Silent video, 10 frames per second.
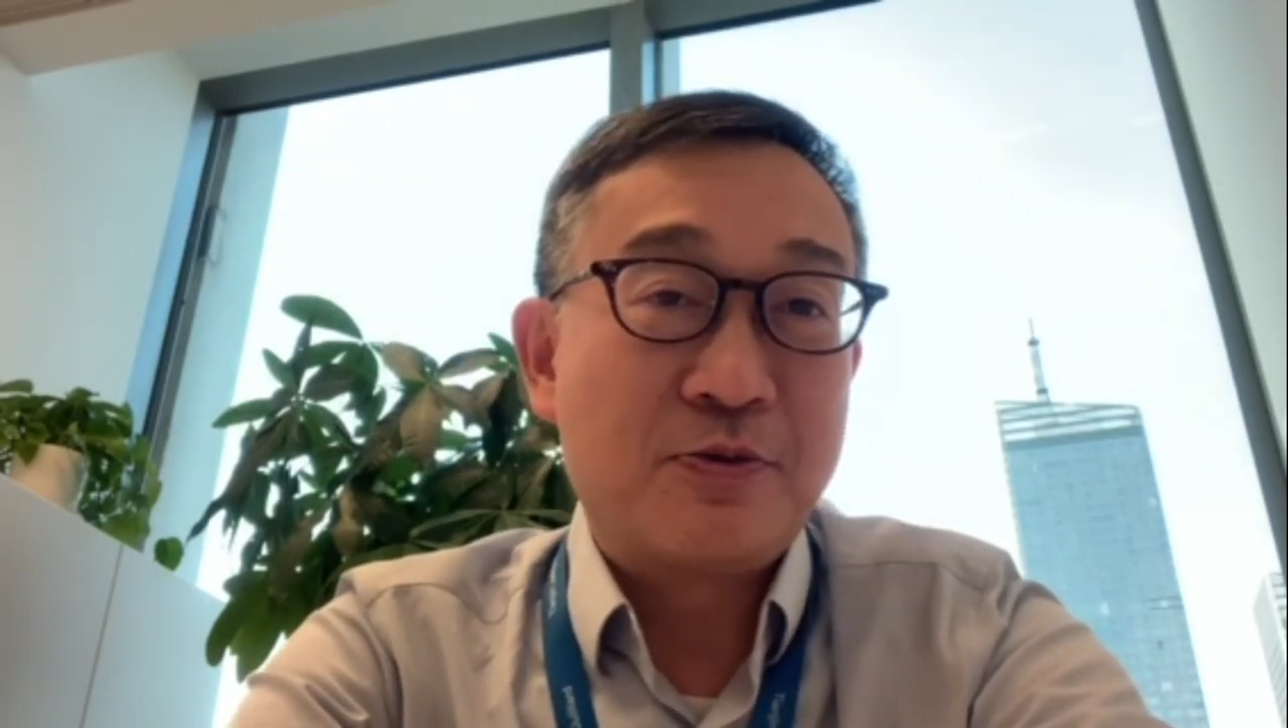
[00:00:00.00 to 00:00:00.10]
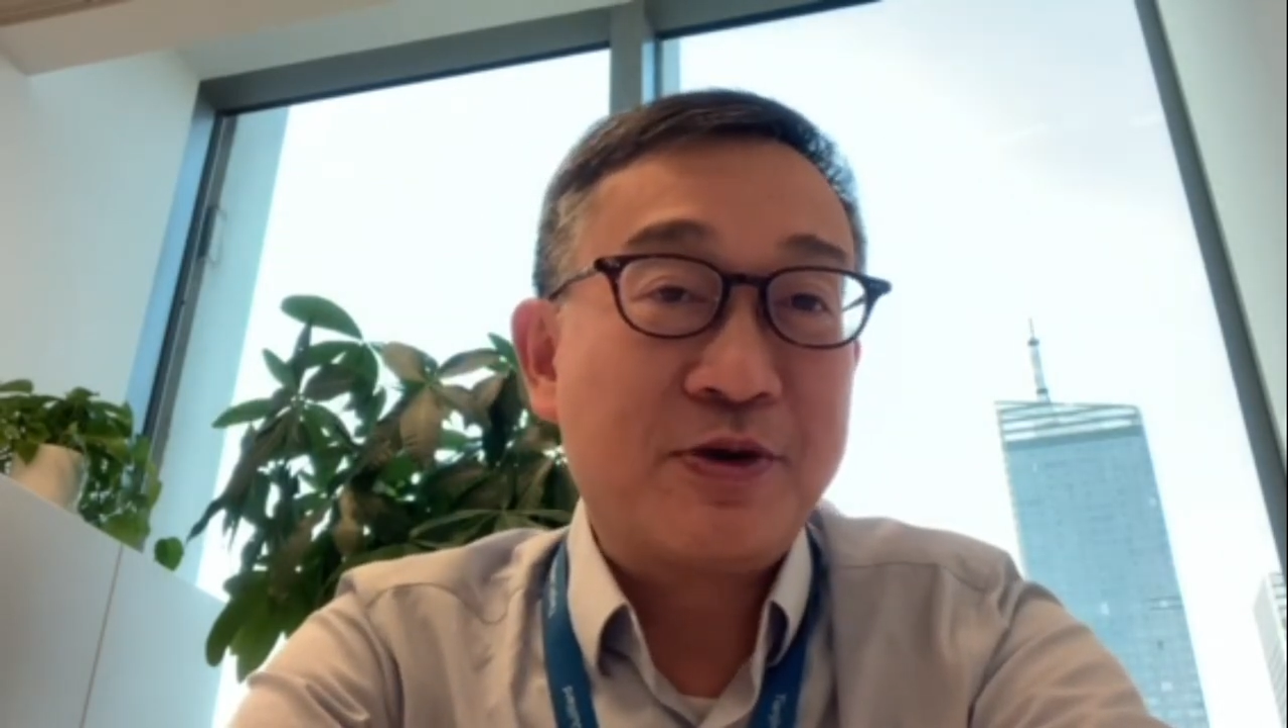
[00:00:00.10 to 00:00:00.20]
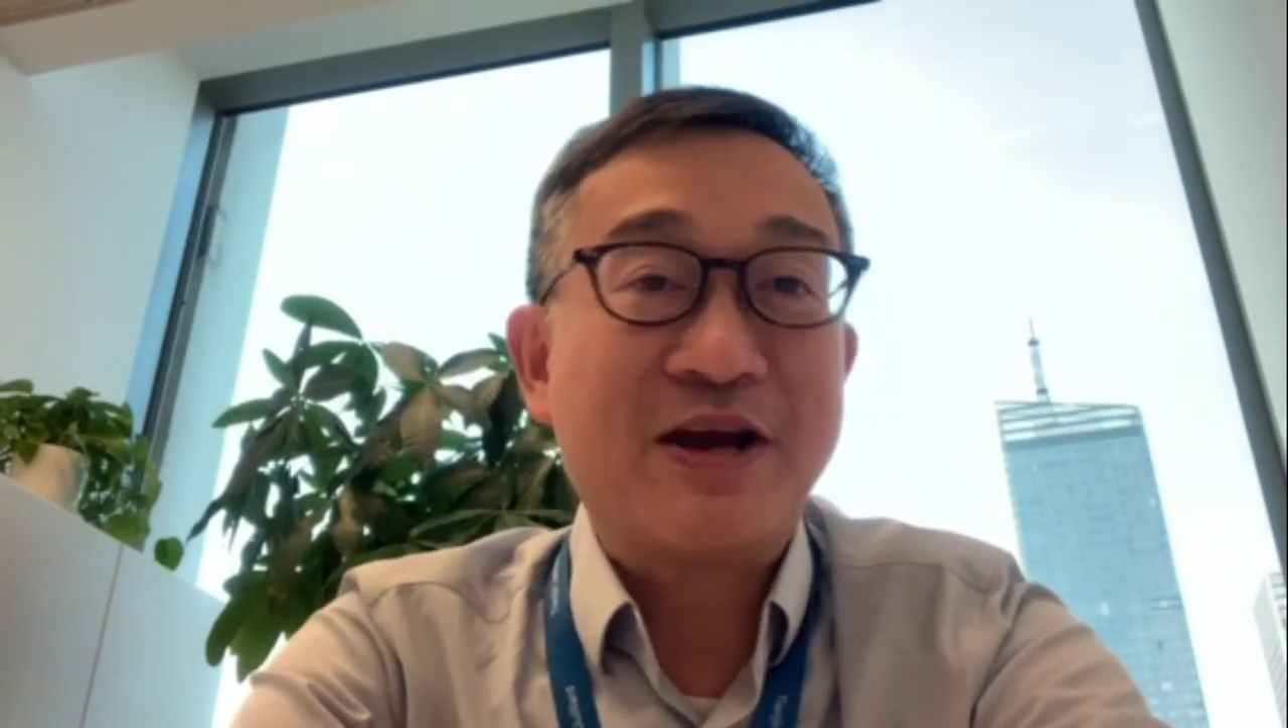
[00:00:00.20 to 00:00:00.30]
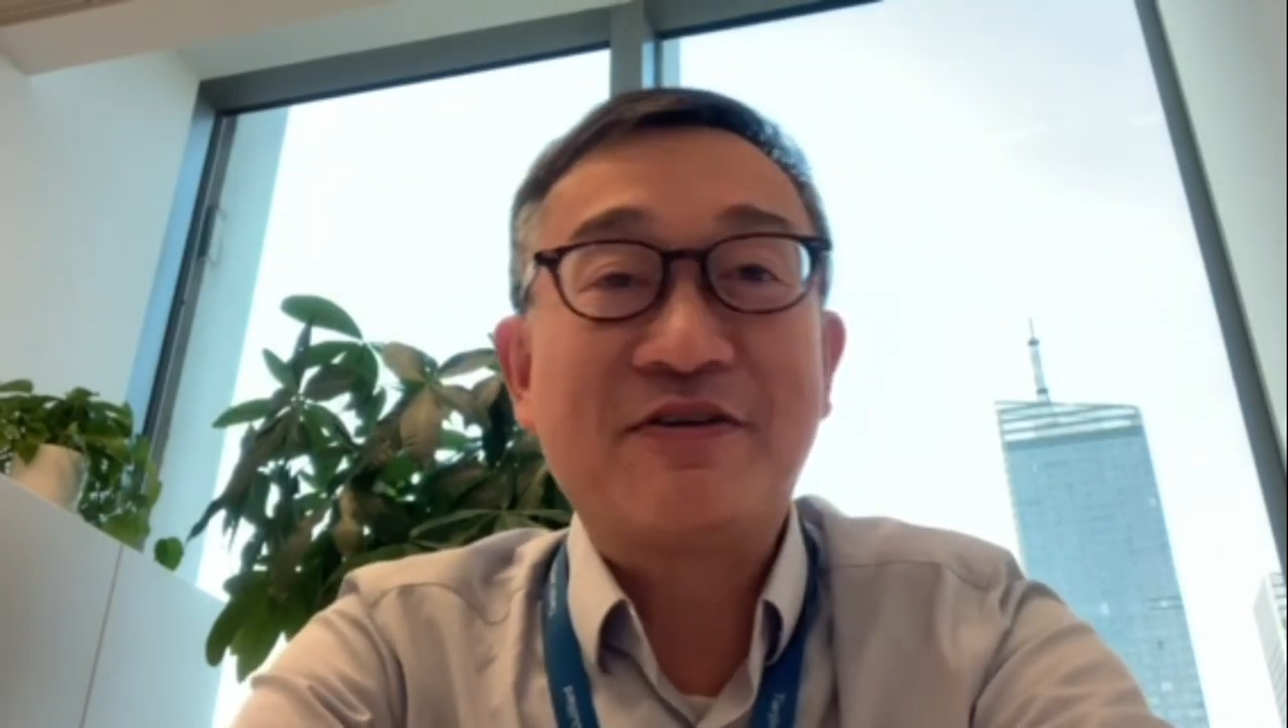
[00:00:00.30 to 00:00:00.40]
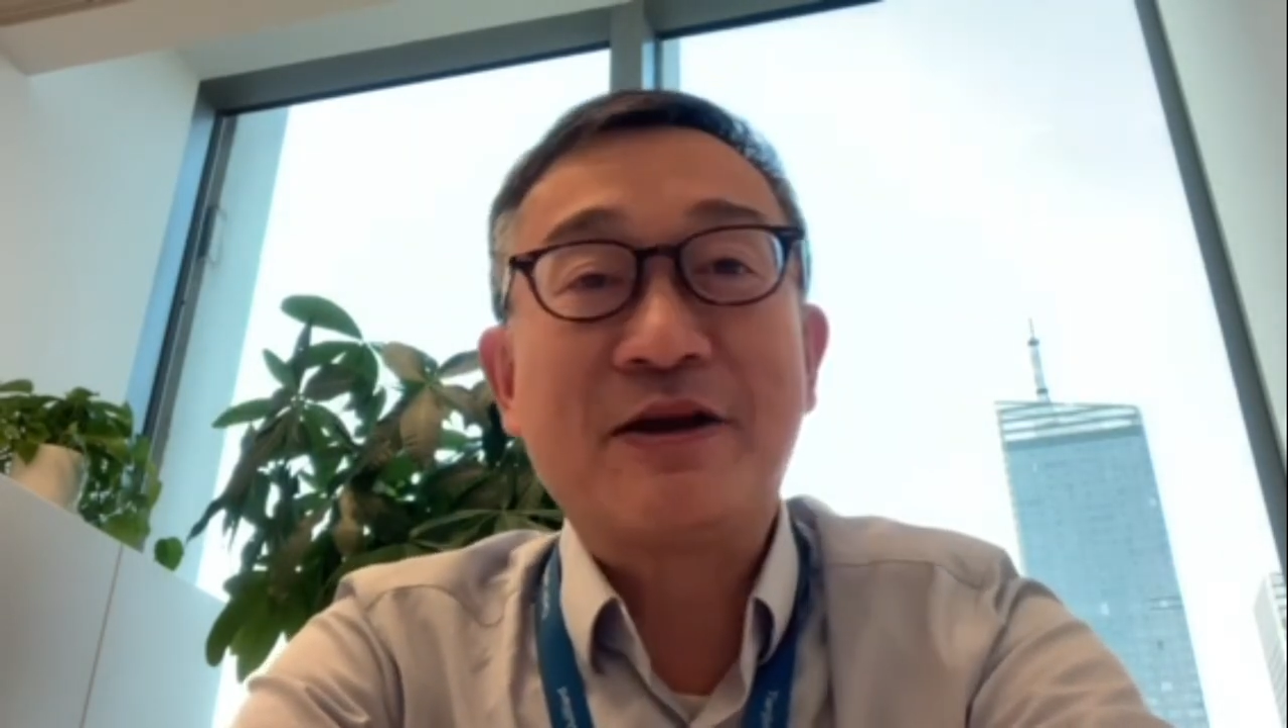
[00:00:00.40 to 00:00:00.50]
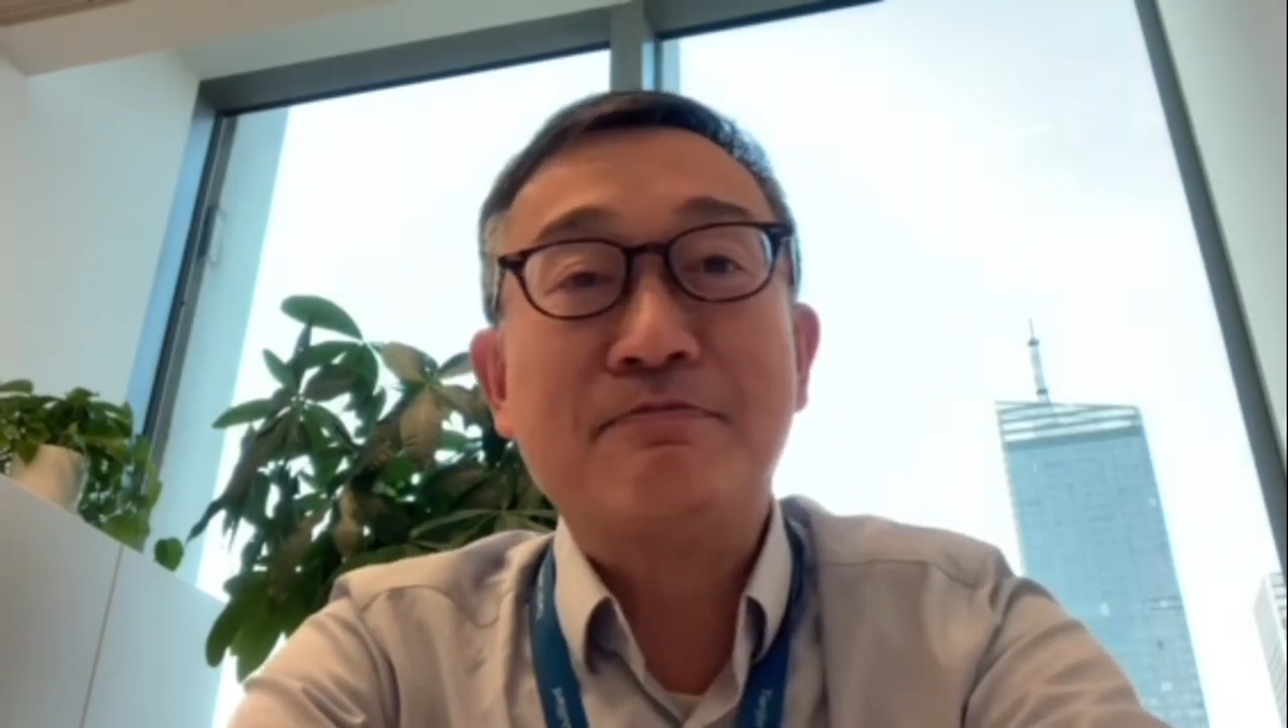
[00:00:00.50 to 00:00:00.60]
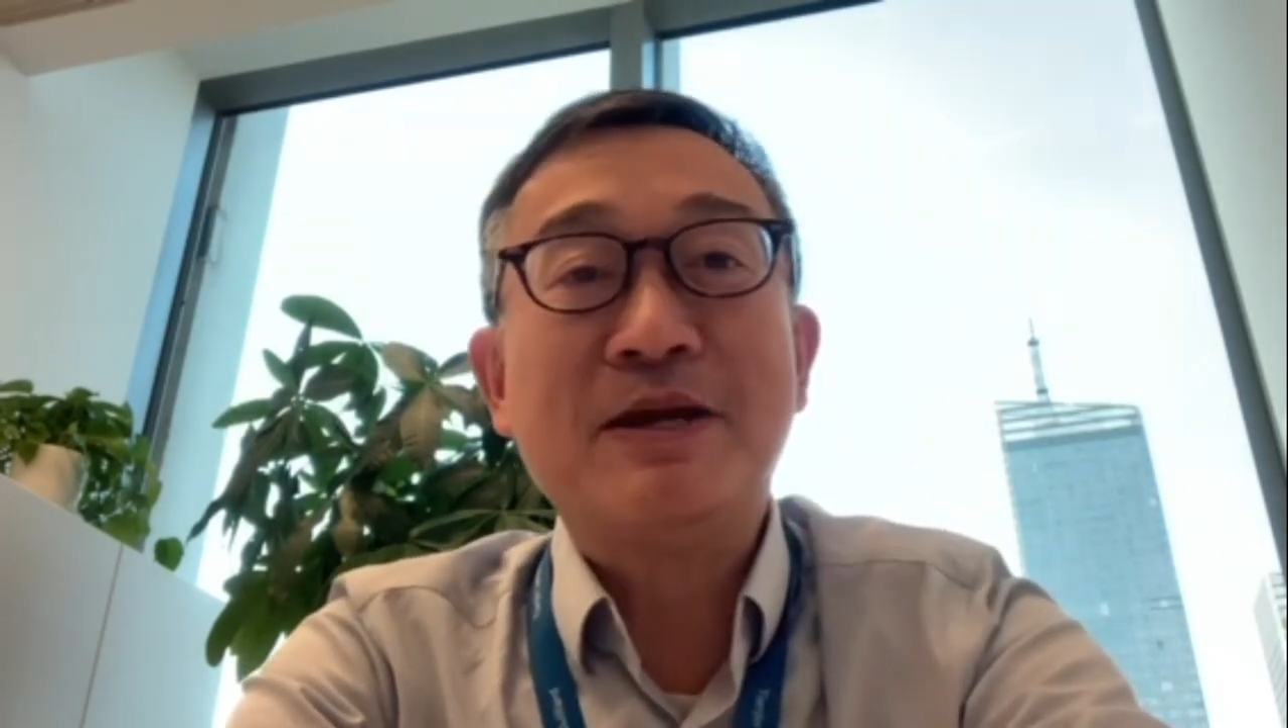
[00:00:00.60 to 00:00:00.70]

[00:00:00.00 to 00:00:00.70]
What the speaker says: We have had